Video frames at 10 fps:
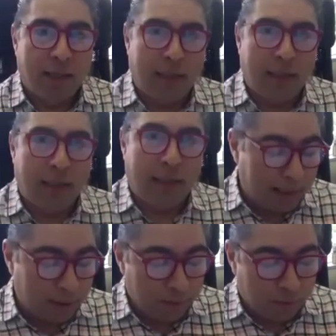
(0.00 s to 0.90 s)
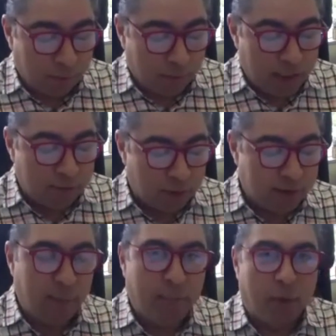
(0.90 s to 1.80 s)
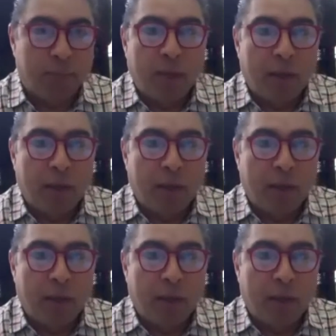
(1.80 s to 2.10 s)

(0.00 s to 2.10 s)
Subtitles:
lacks is, for example,